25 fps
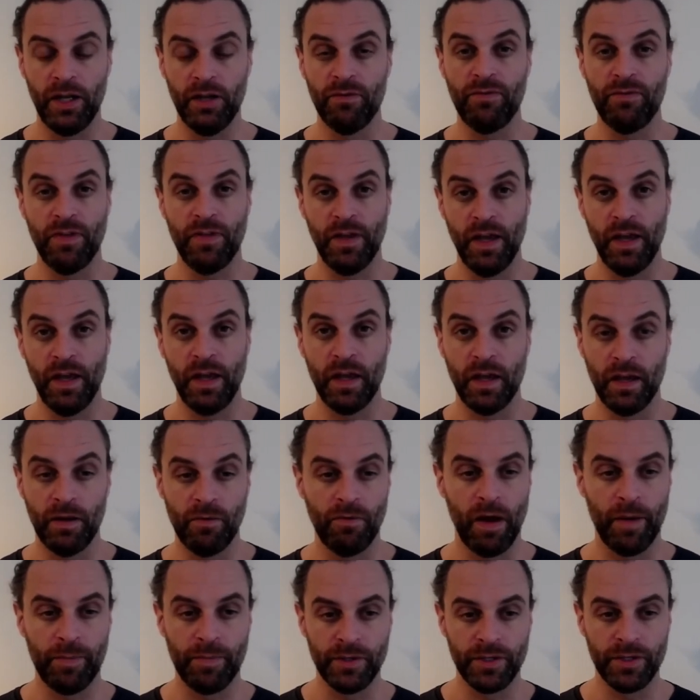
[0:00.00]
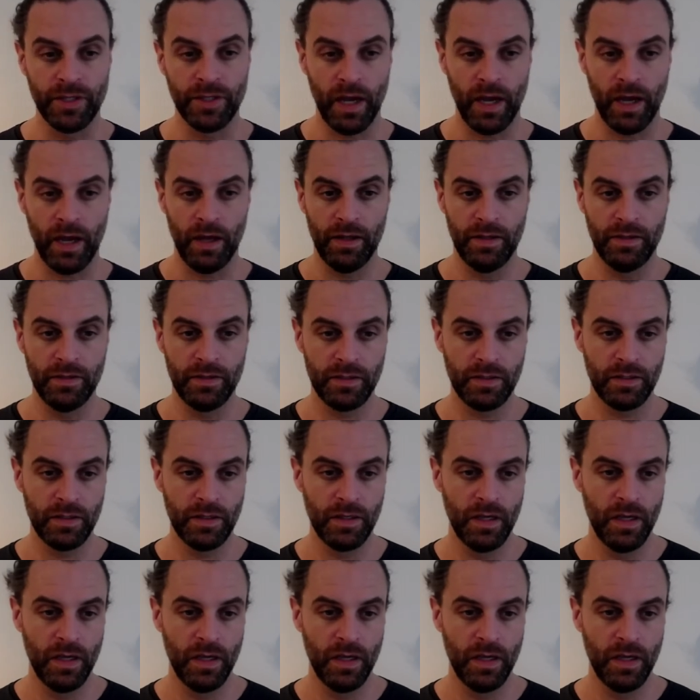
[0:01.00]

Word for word: of thing it represents.